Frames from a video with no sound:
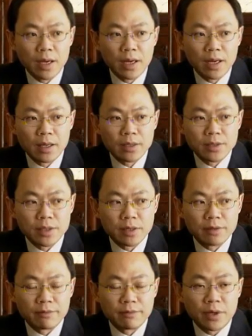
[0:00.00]
And it's
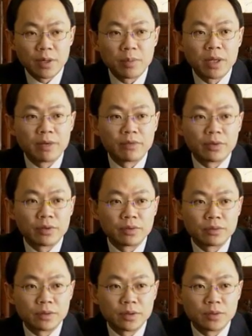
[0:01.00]
a very
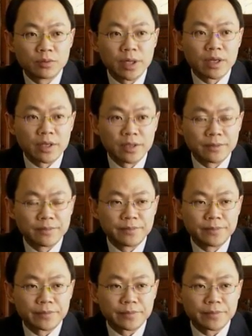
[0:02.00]
pitiful record